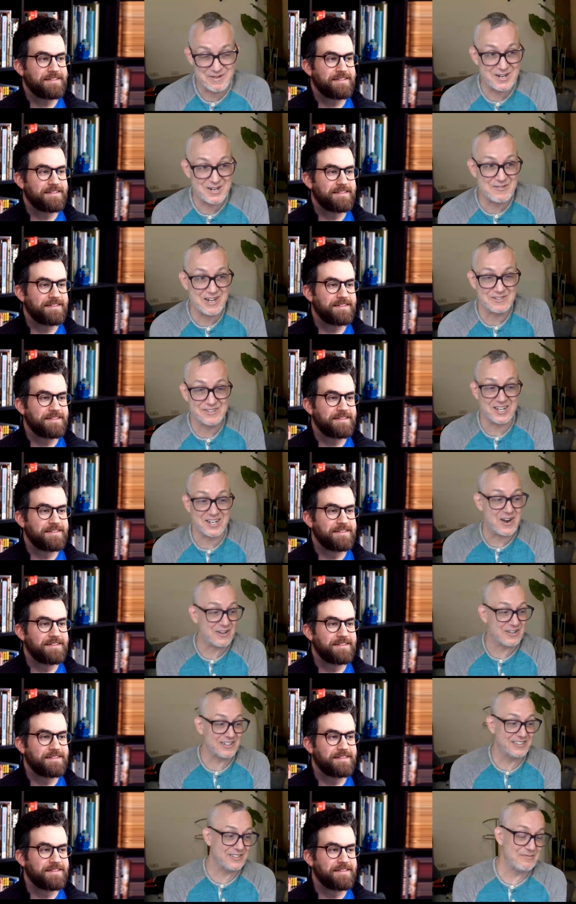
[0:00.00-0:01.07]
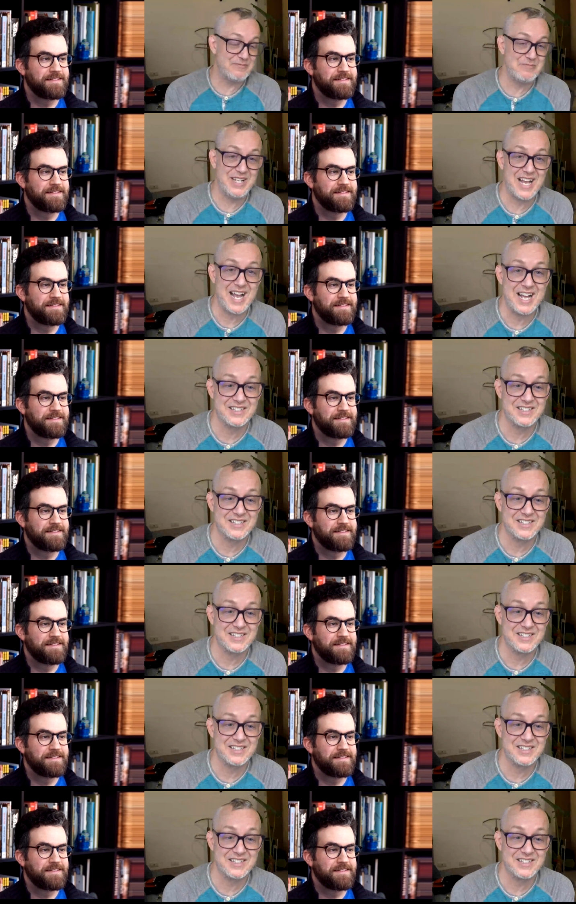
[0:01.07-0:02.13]
Speaker 1: I mean, I, I was honored to be asked
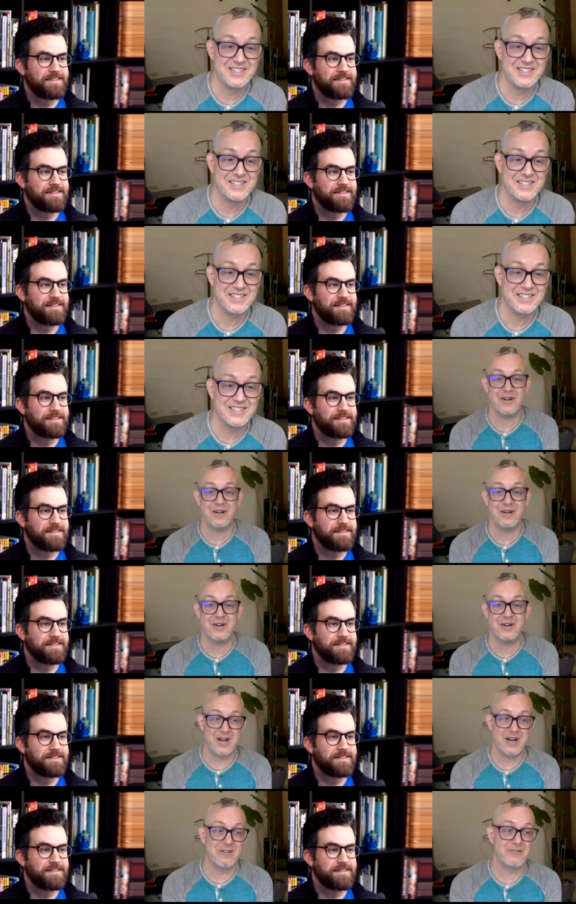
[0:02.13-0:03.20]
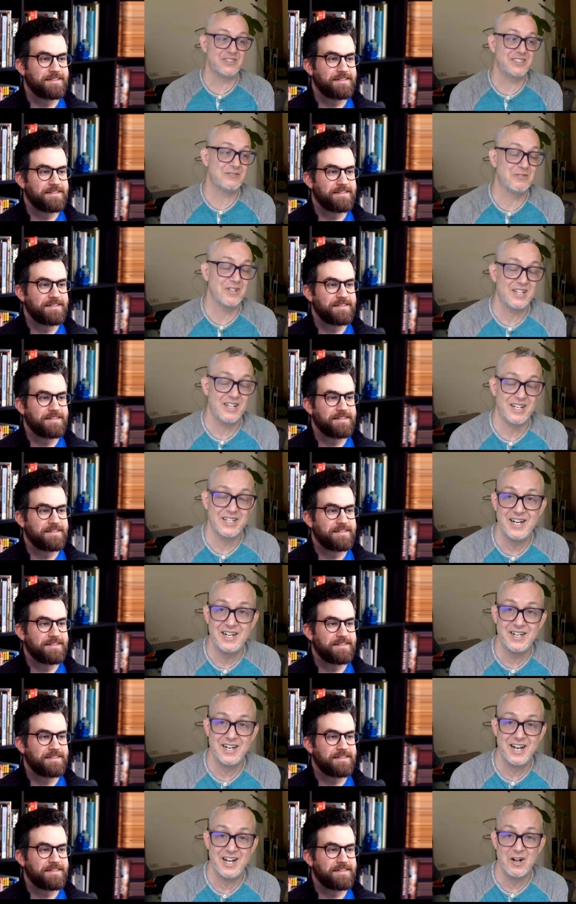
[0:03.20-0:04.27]
to do this, and um, I was really
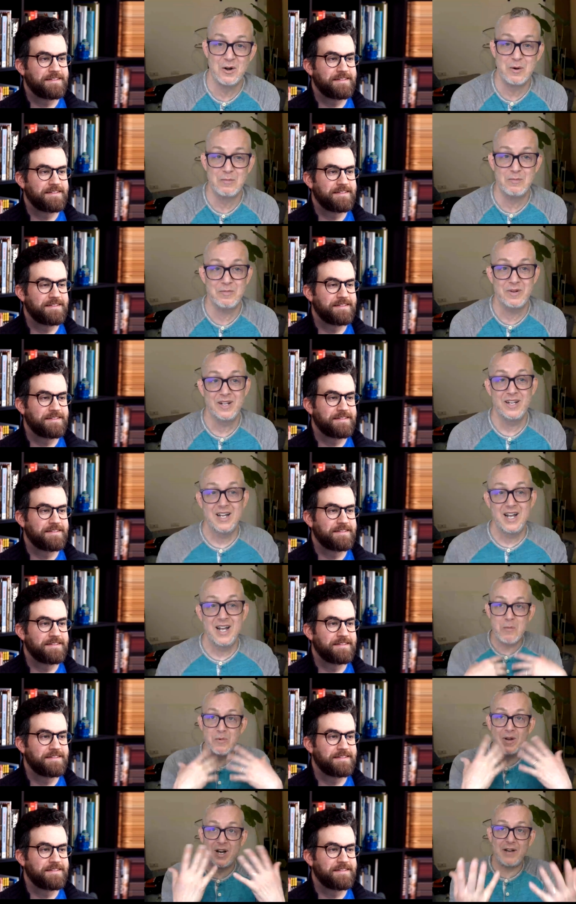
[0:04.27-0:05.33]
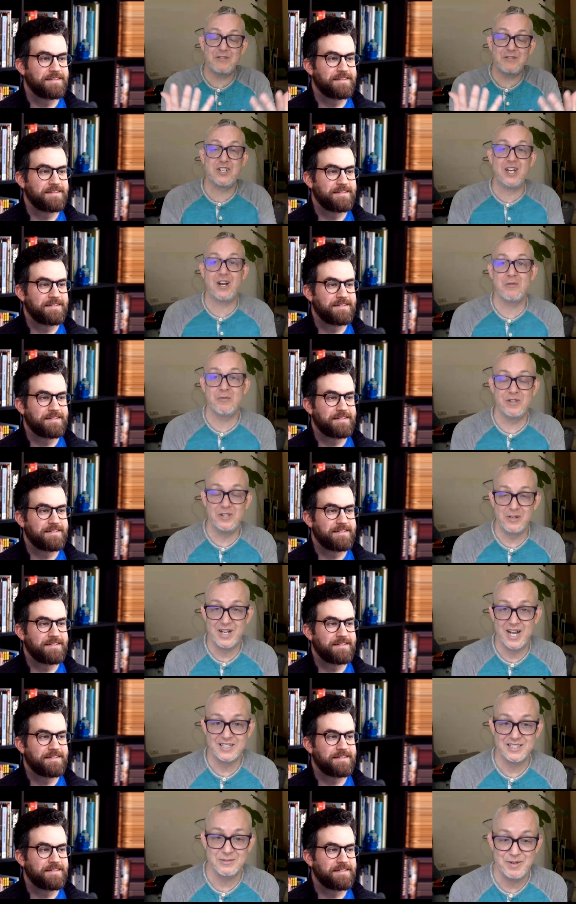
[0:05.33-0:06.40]
excited. I hope I hope what I've shared with you
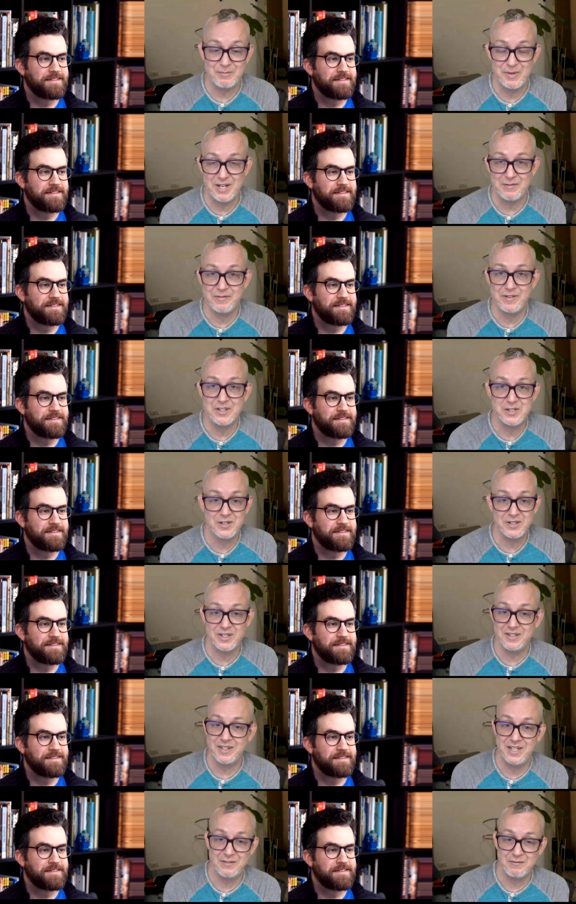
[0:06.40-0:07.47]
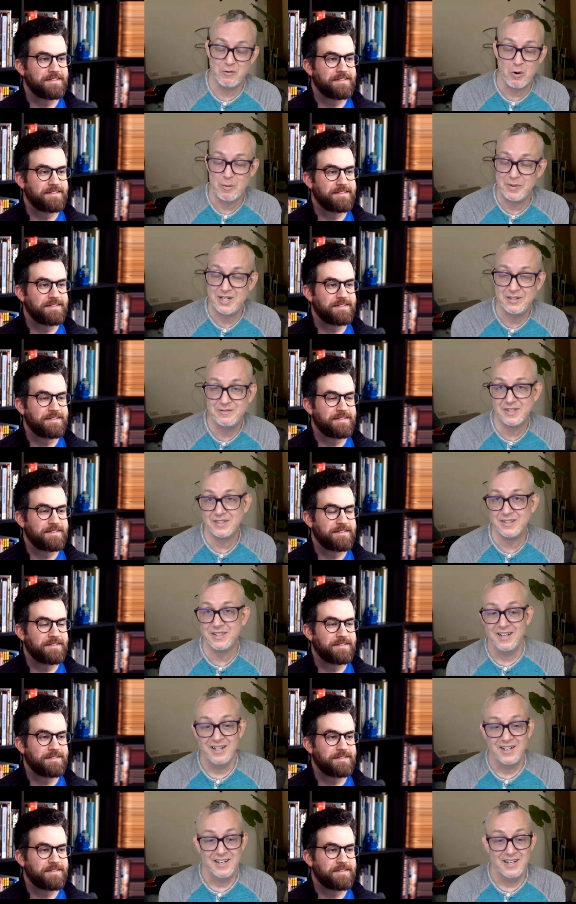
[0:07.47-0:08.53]
guys has been beneficial and informative,
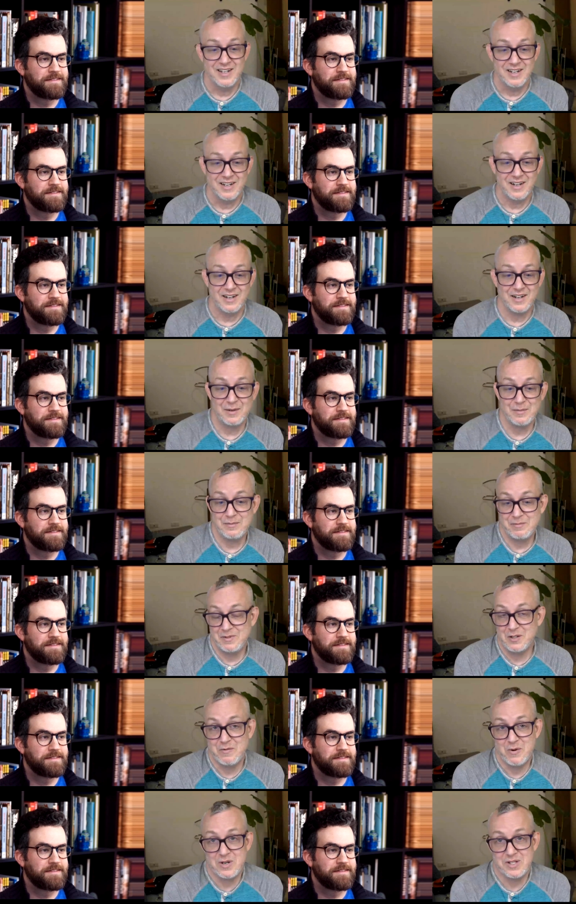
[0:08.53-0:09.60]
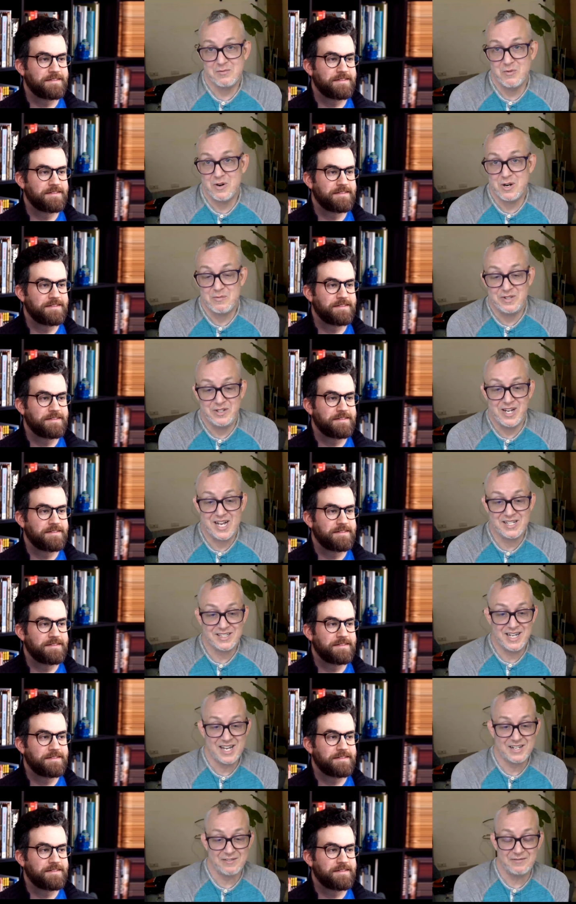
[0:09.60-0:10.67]
and um, look forward to working with you
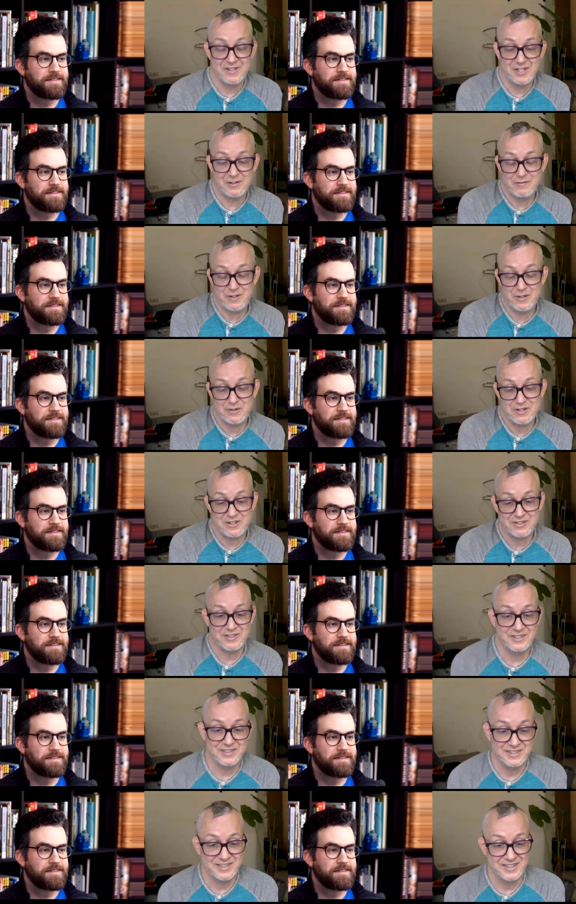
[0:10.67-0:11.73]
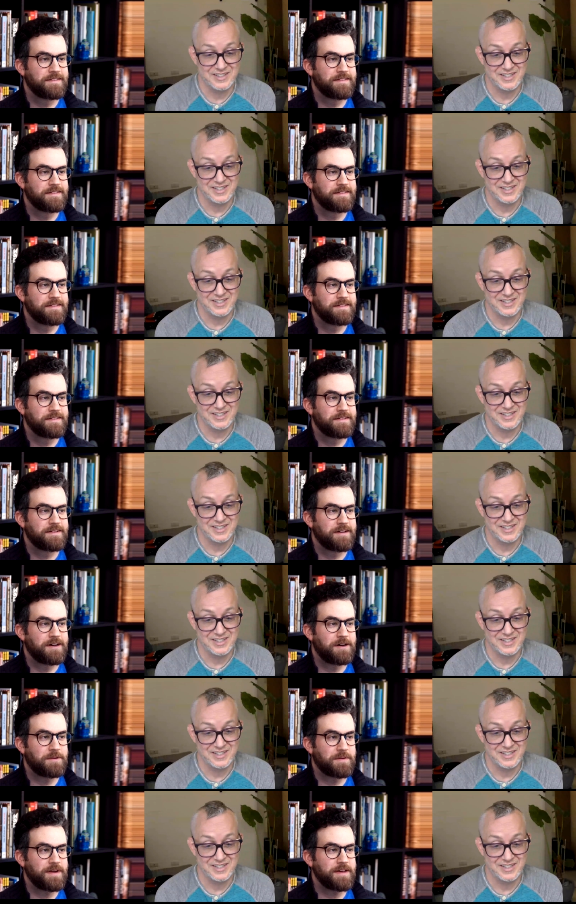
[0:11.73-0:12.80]
guys again in the future.
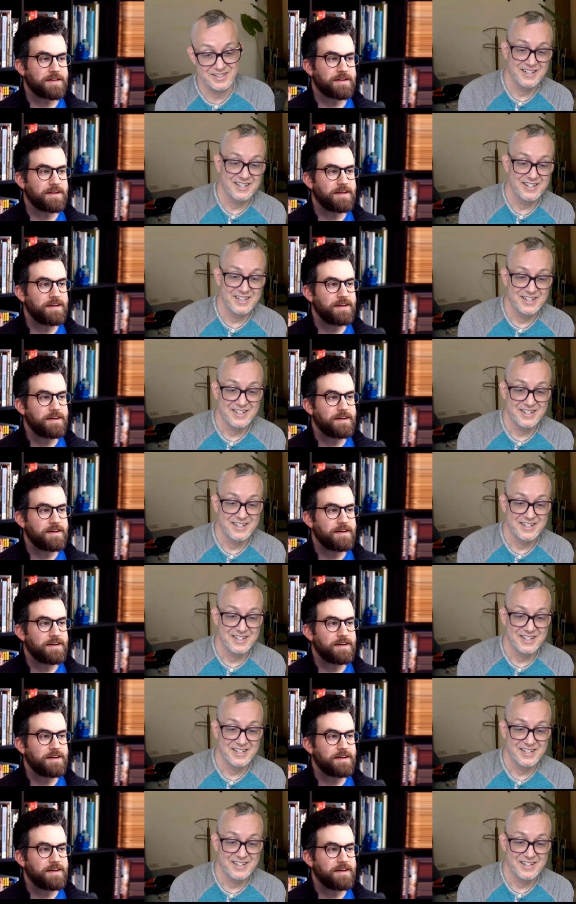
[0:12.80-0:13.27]
Speaker 2: All right.